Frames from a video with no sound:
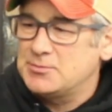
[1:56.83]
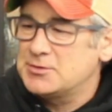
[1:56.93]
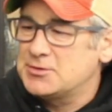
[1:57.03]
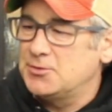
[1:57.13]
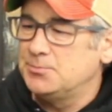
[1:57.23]

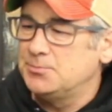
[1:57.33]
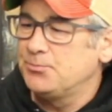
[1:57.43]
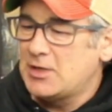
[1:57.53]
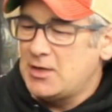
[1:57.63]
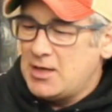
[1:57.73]
So
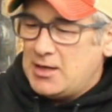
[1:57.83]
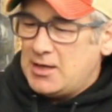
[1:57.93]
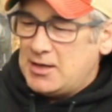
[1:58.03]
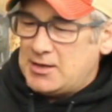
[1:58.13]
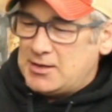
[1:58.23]

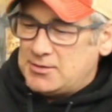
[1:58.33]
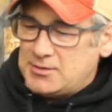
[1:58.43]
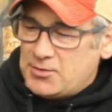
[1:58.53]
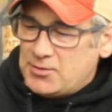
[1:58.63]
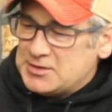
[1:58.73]
I
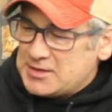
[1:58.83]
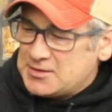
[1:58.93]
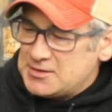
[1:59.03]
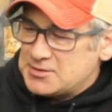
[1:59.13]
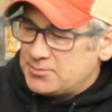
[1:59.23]
want to take
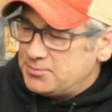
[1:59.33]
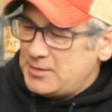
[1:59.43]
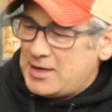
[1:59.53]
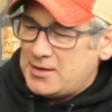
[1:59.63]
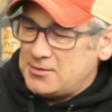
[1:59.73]
this
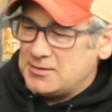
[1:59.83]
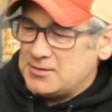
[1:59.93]
out